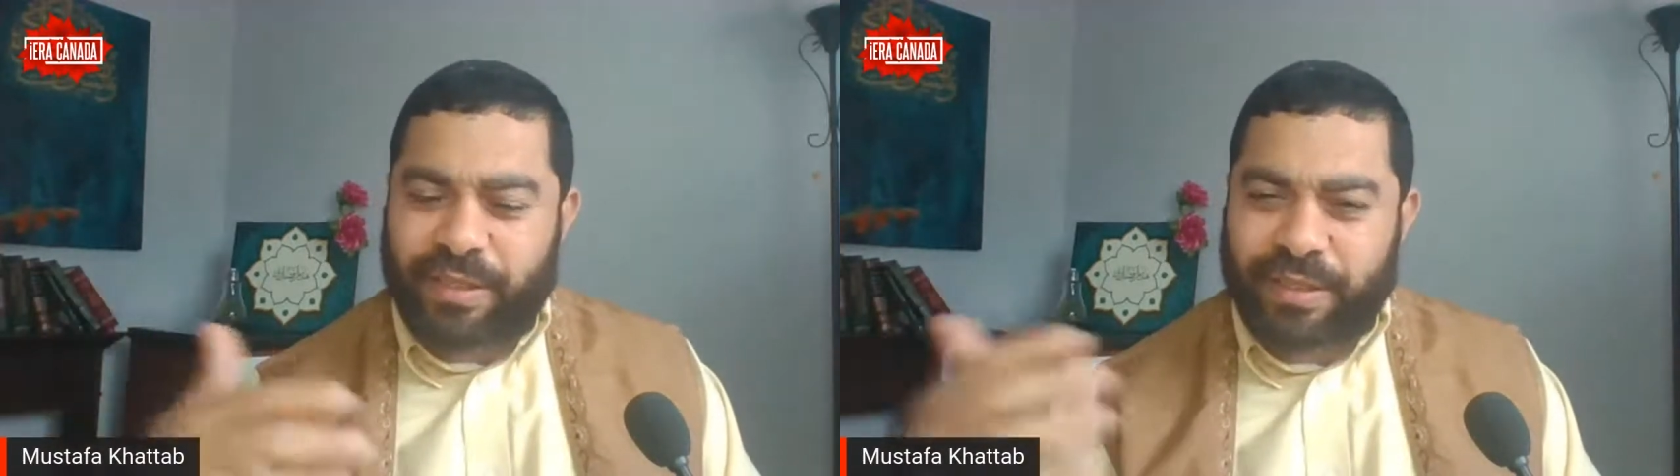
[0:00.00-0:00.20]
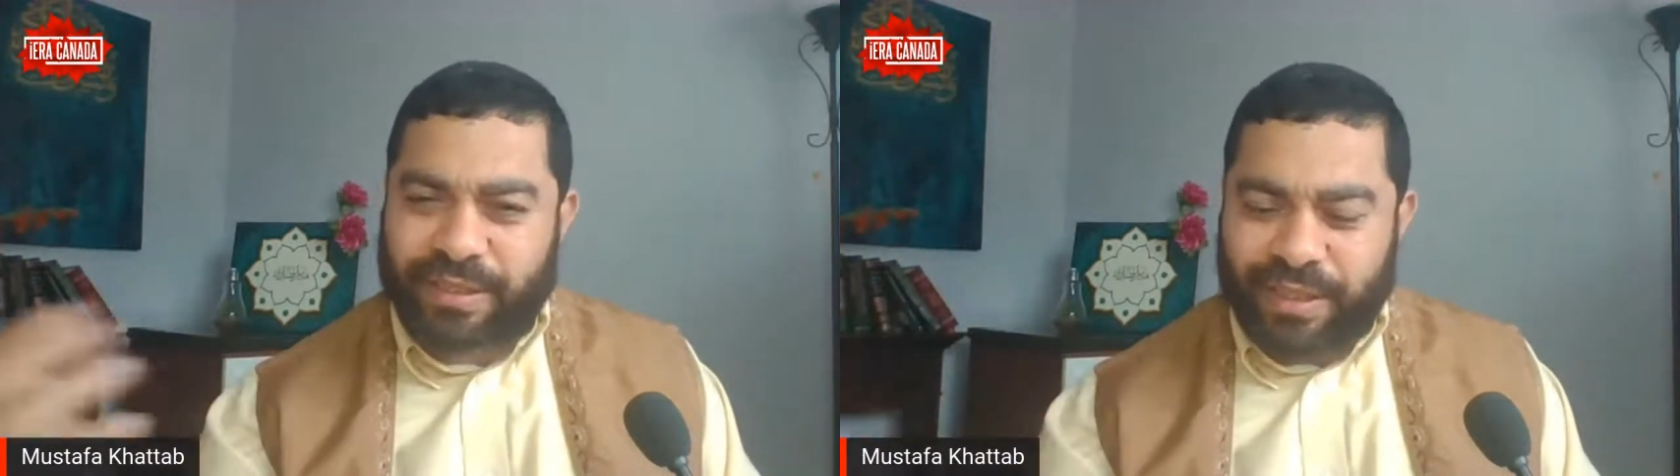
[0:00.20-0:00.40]

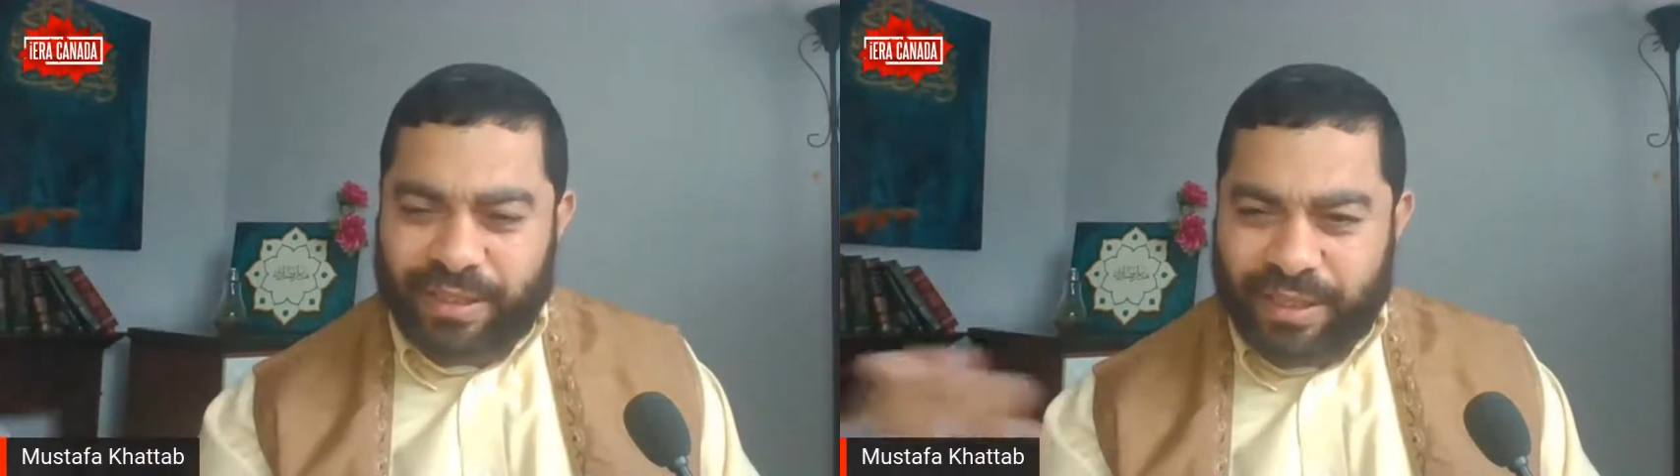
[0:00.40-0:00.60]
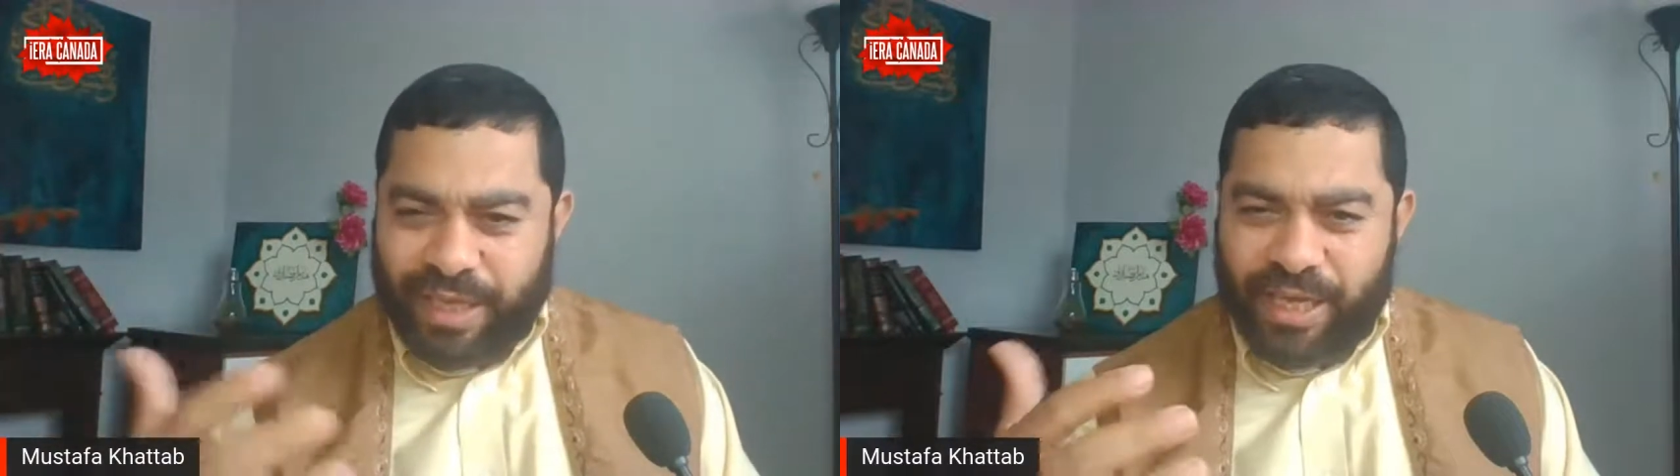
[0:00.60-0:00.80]
this
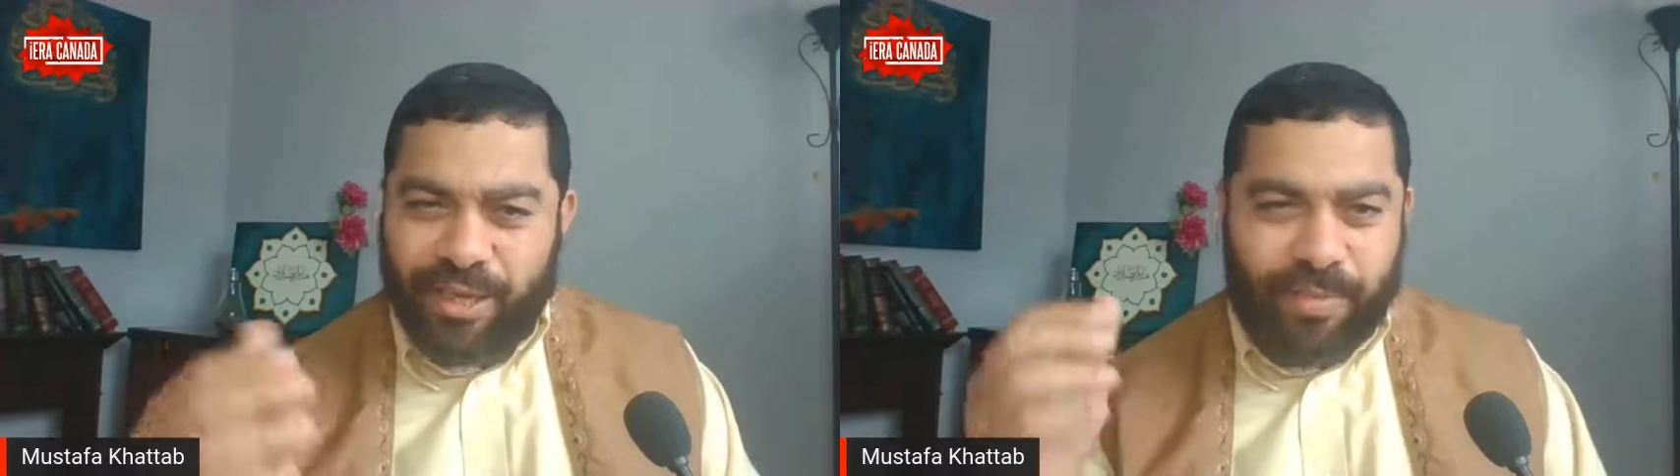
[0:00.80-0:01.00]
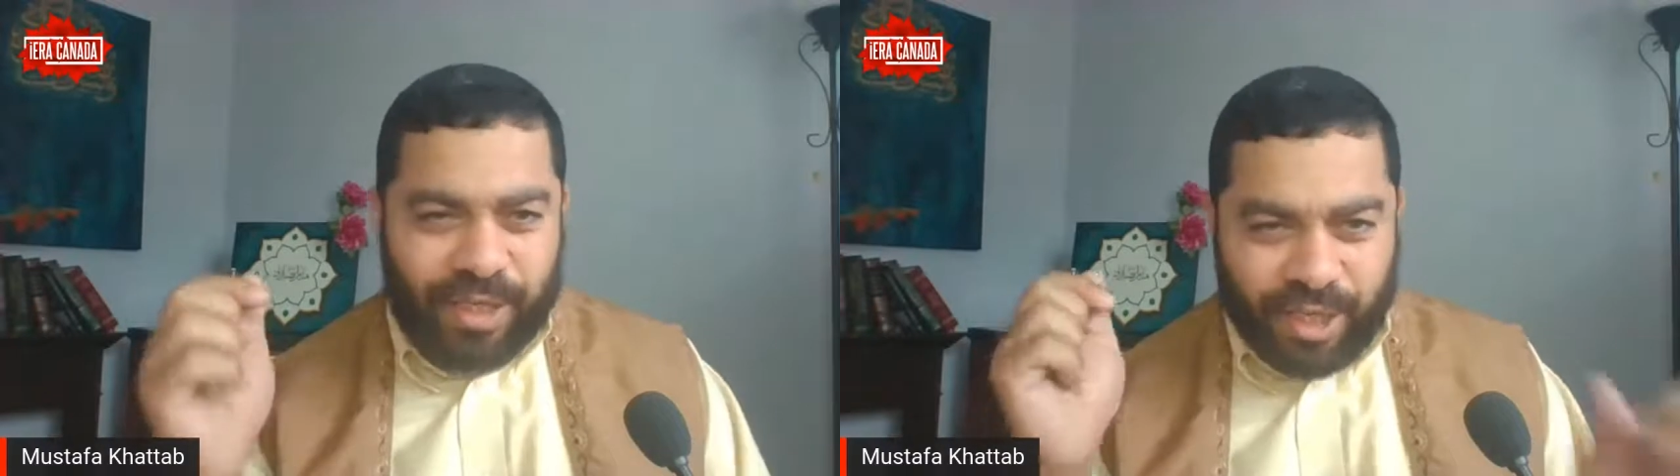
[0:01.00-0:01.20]
lady
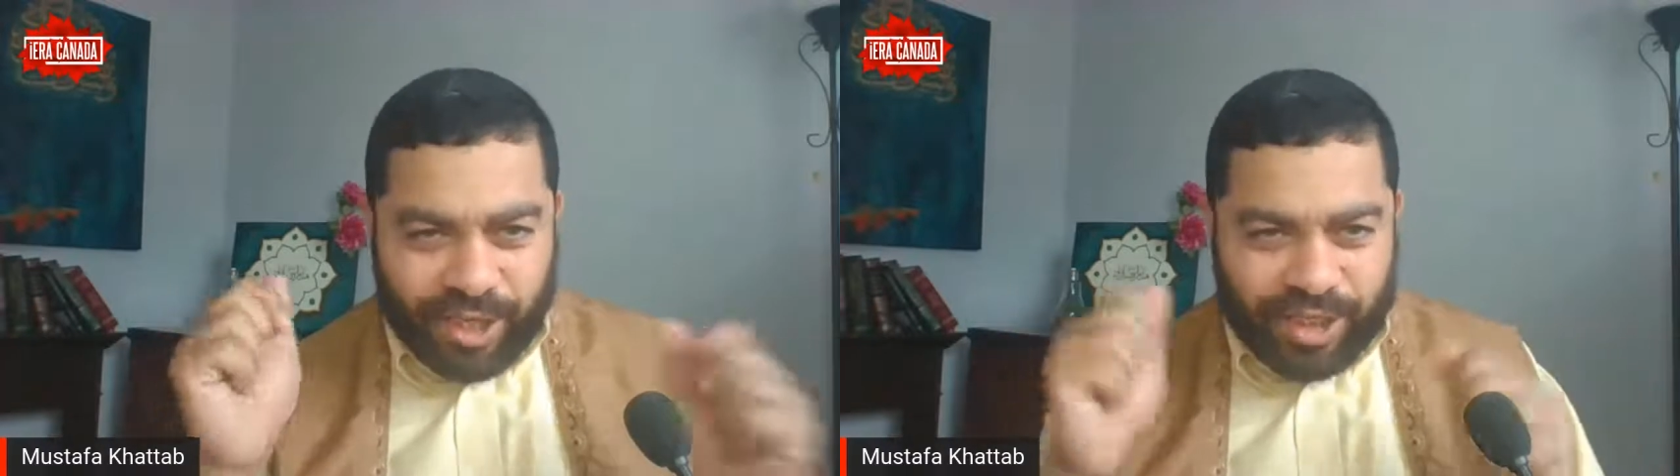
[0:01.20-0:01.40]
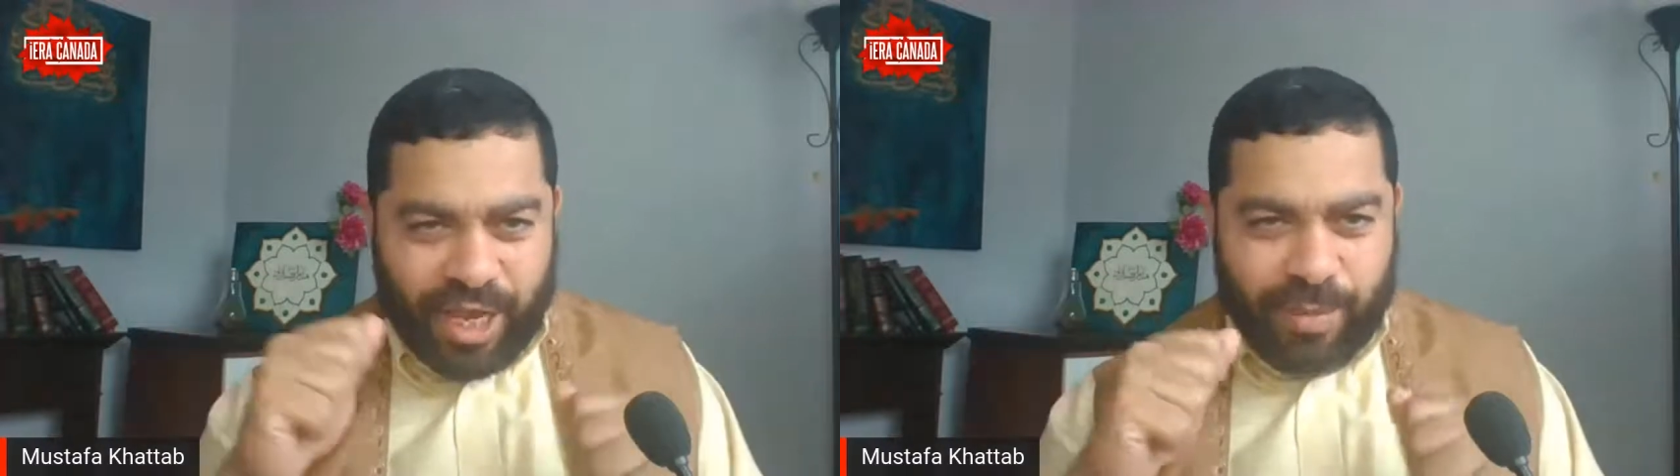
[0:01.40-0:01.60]
came in
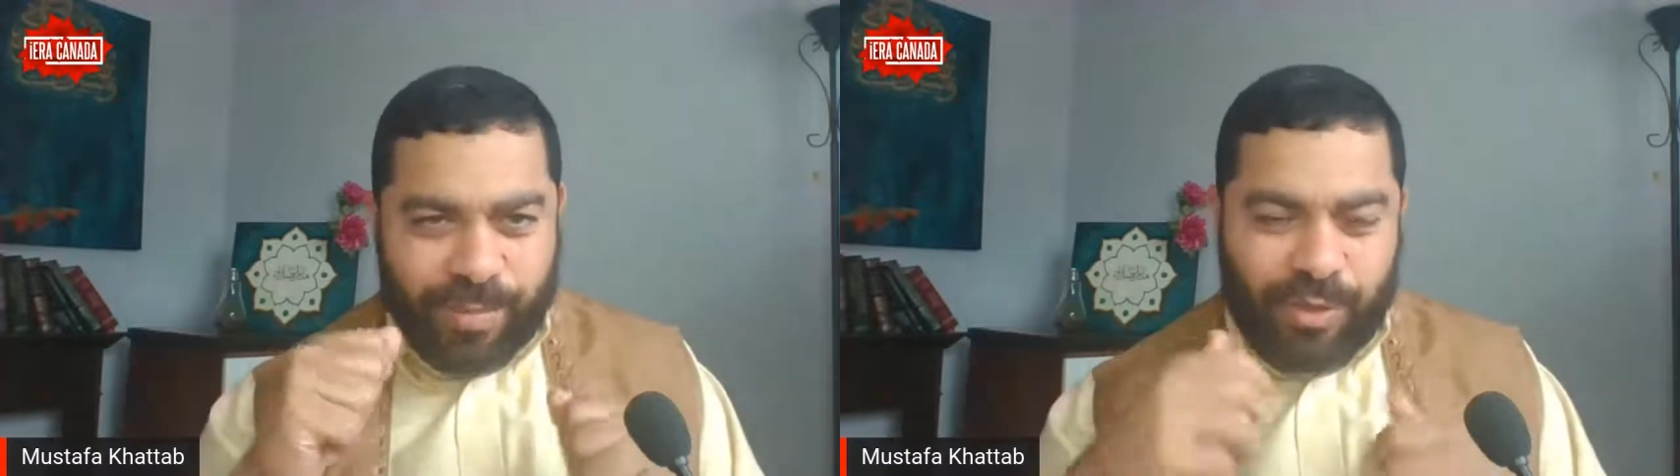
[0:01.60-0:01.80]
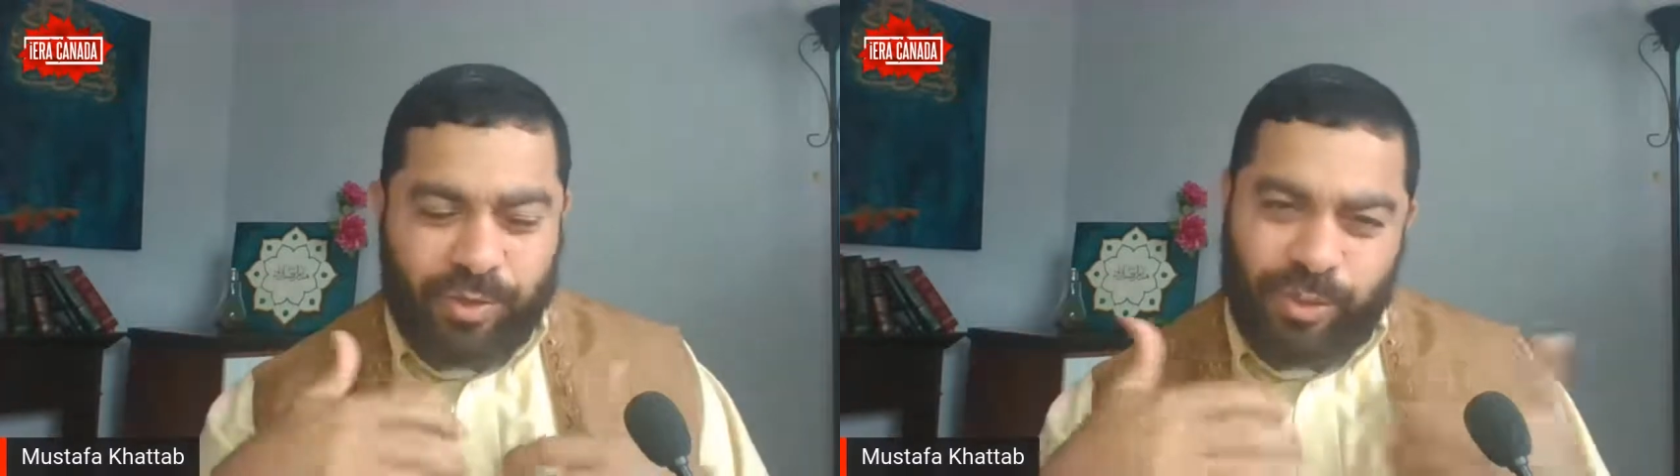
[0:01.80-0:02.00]
hijab because